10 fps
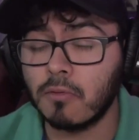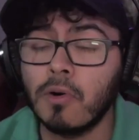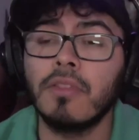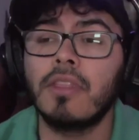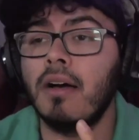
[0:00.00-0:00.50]

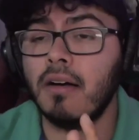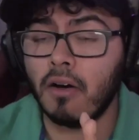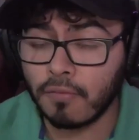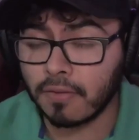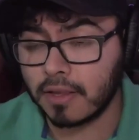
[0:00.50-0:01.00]
Well,
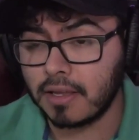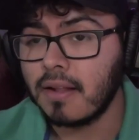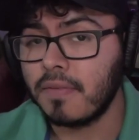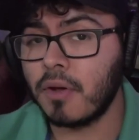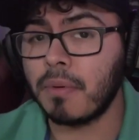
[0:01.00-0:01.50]
hopefully
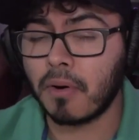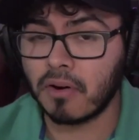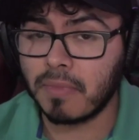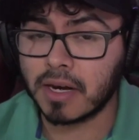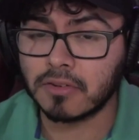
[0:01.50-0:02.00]
they'll be part of
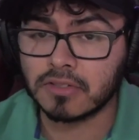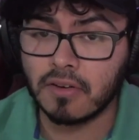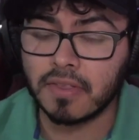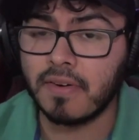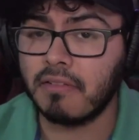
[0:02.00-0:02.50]
Microsoft
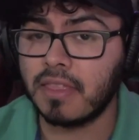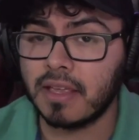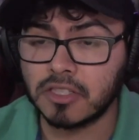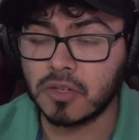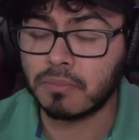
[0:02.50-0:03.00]
if everything
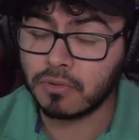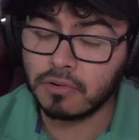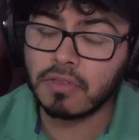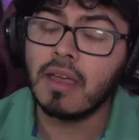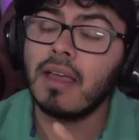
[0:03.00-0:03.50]
gets
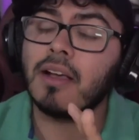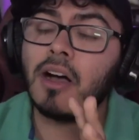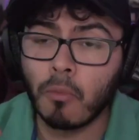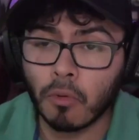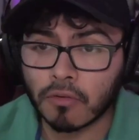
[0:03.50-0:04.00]
approved.
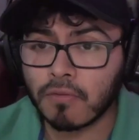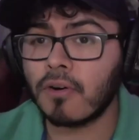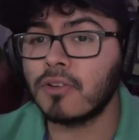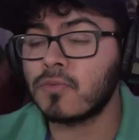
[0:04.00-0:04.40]
Come work for us.